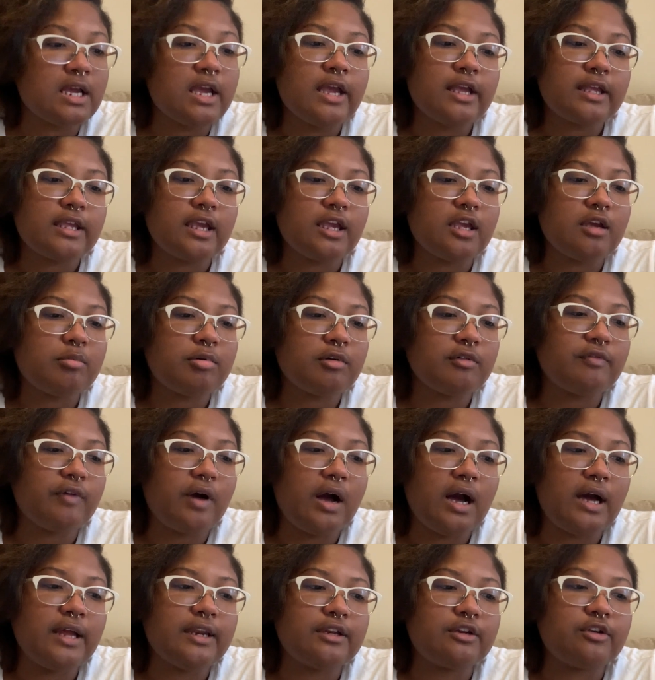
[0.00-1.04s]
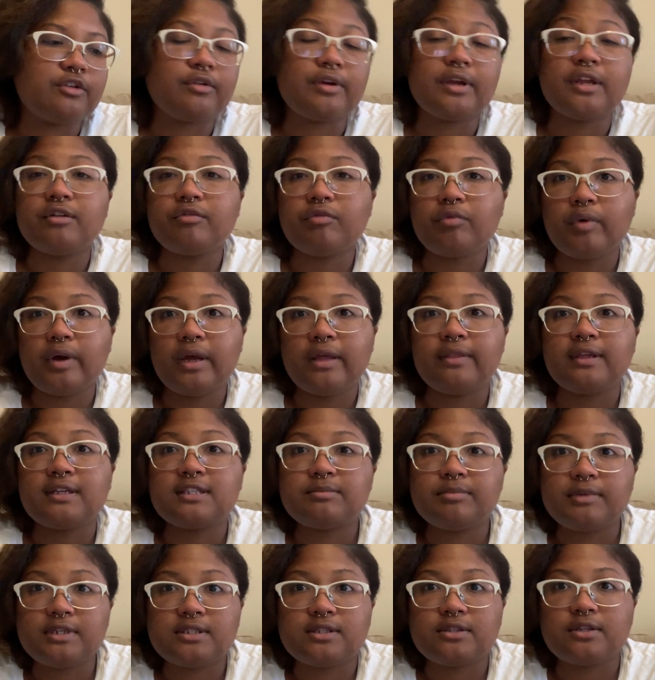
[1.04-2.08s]
can you provide in a creative way that
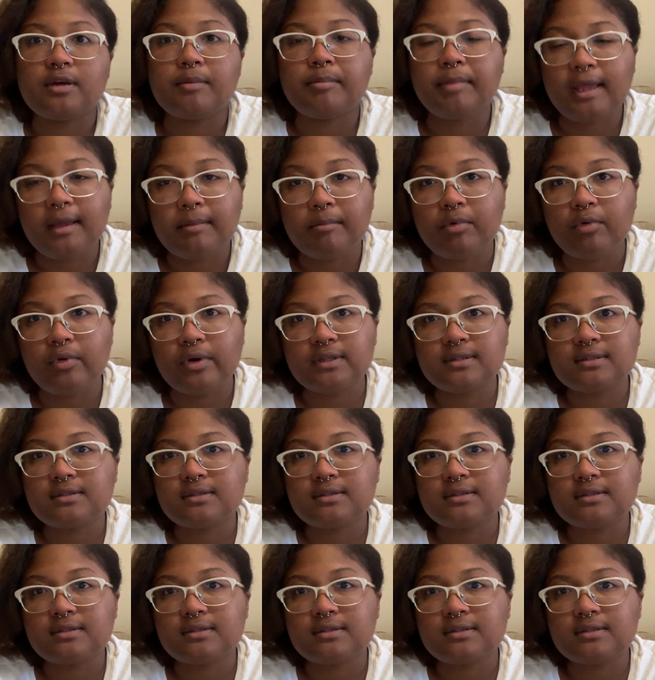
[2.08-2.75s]
speaks to their pain points?